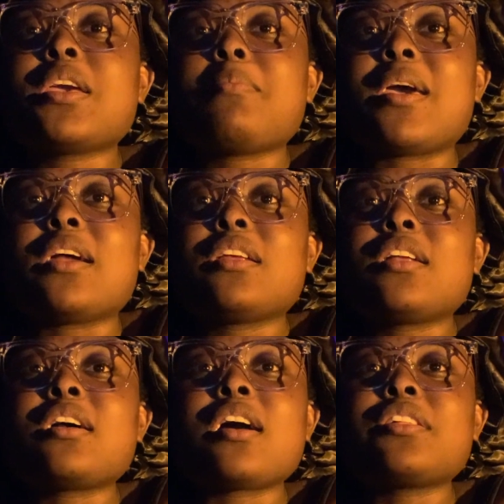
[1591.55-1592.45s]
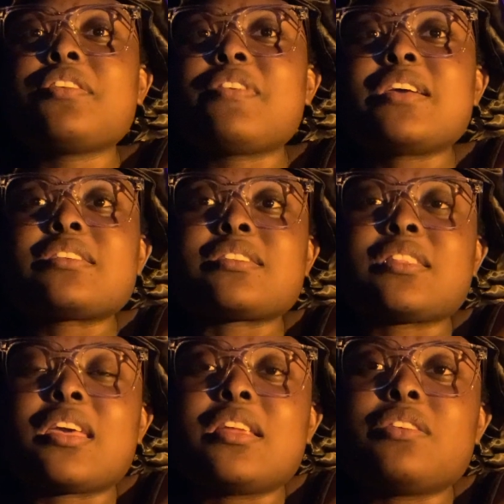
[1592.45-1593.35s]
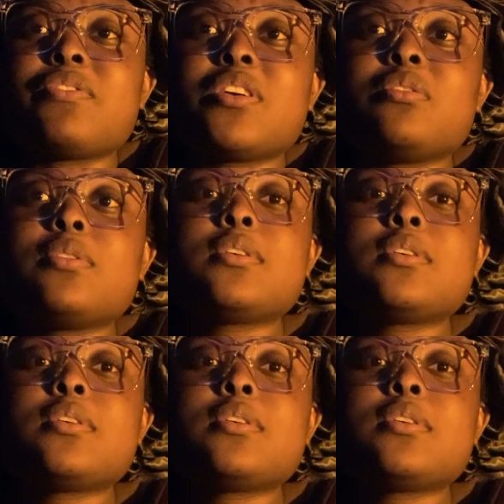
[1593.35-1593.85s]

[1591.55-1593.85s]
a man. An ugly face isn't the end of you.